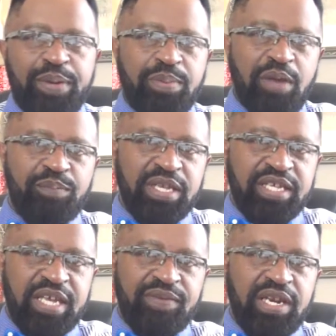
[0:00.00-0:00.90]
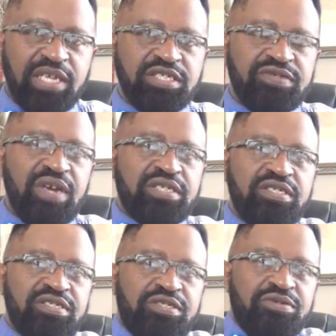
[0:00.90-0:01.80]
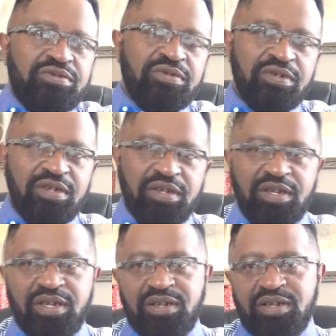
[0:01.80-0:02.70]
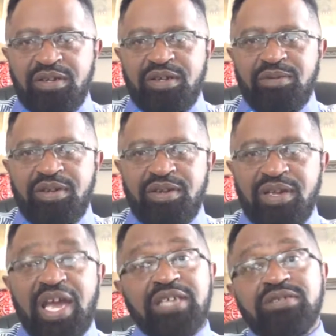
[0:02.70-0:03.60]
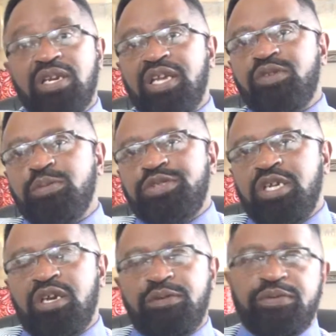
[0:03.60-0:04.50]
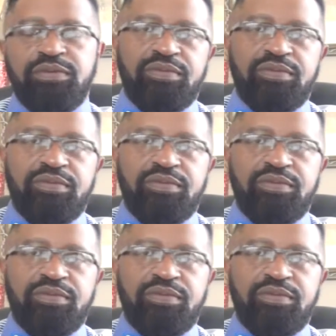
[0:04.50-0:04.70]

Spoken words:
people have been given instruction to isolate themselves.